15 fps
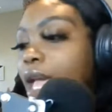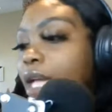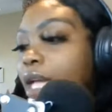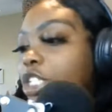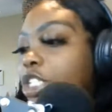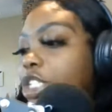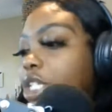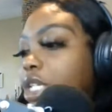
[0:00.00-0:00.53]

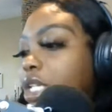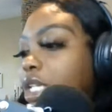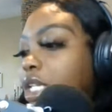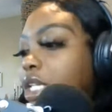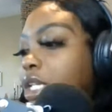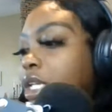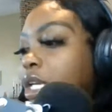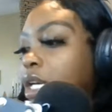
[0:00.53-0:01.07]
And
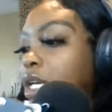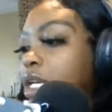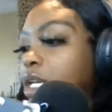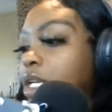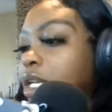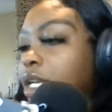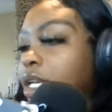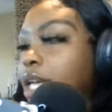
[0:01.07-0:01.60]
she
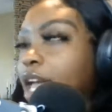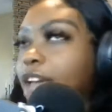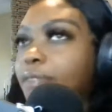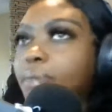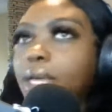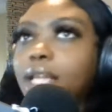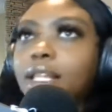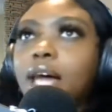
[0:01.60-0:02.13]
gave
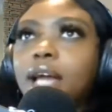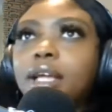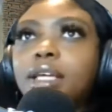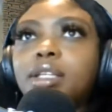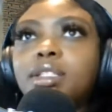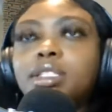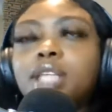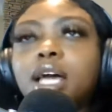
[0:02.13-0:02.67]
me a lot of
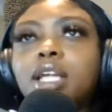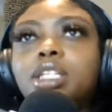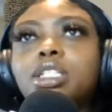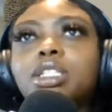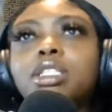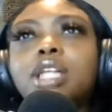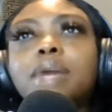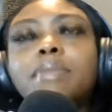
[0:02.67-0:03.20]
insight and
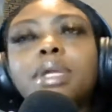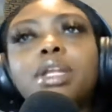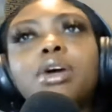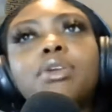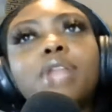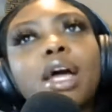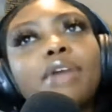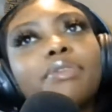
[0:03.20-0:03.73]
just let me
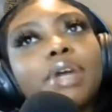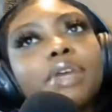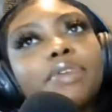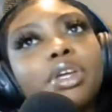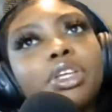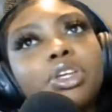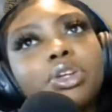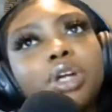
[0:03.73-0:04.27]
know, like,
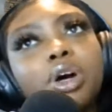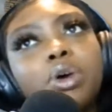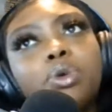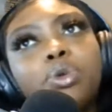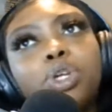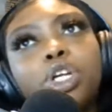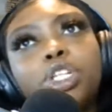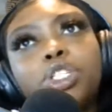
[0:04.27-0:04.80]
Raven,
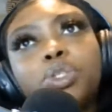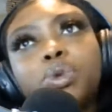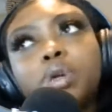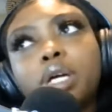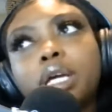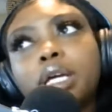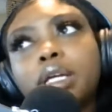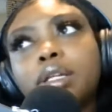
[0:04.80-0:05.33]
you're
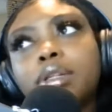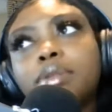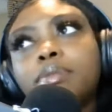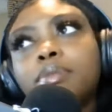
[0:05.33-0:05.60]
doing